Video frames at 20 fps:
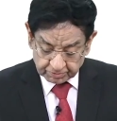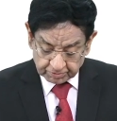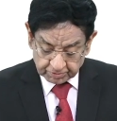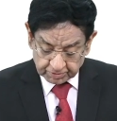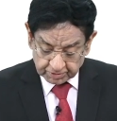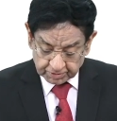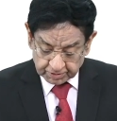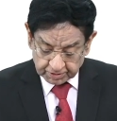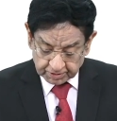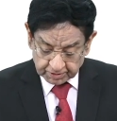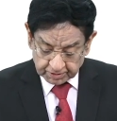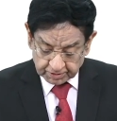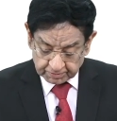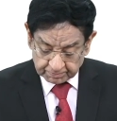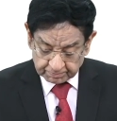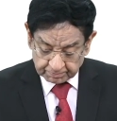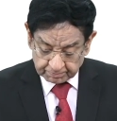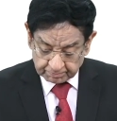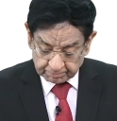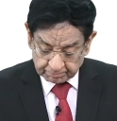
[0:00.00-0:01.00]

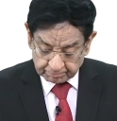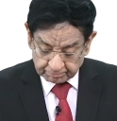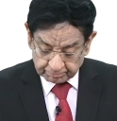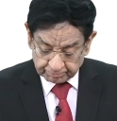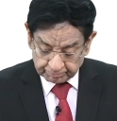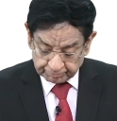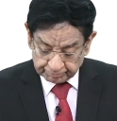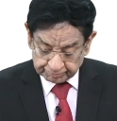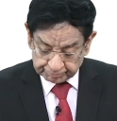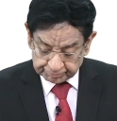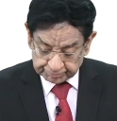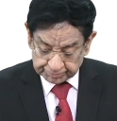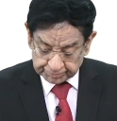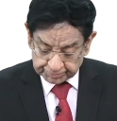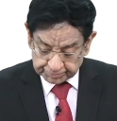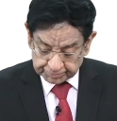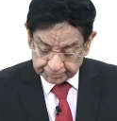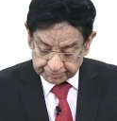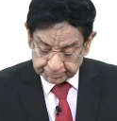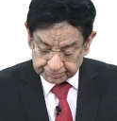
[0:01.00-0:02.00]

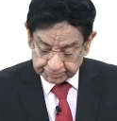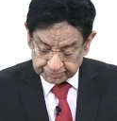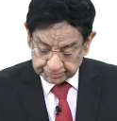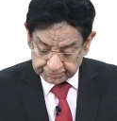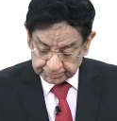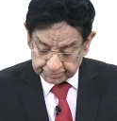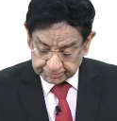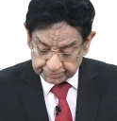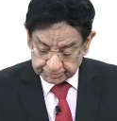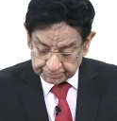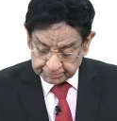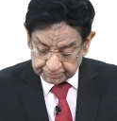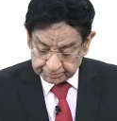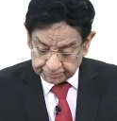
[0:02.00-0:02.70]
Nothing is said.